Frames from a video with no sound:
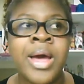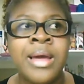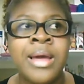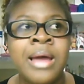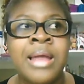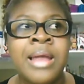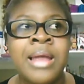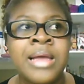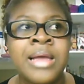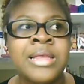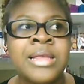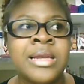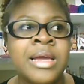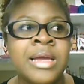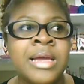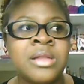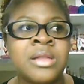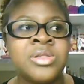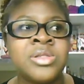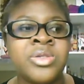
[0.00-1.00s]
I like that
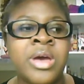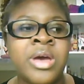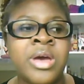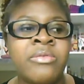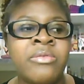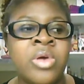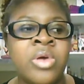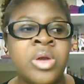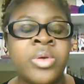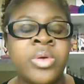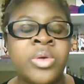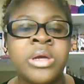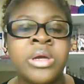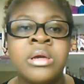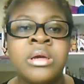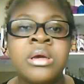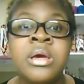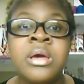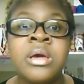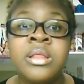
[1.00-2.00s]
necklace you have on, or
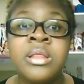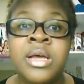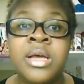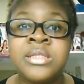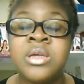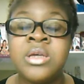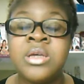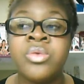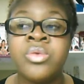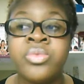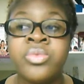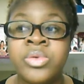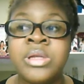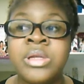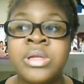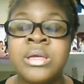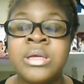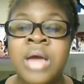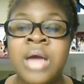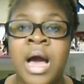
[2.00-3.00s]
that's a
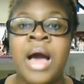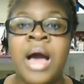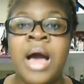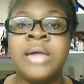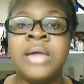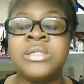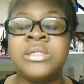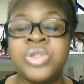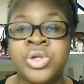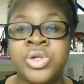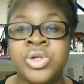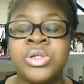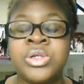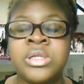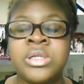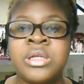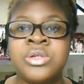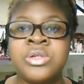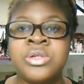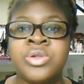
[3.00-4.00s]
really hot skirt
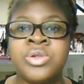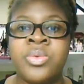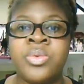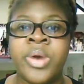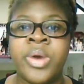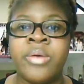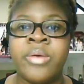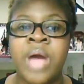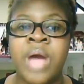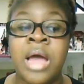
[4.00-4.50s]
that you're wearing.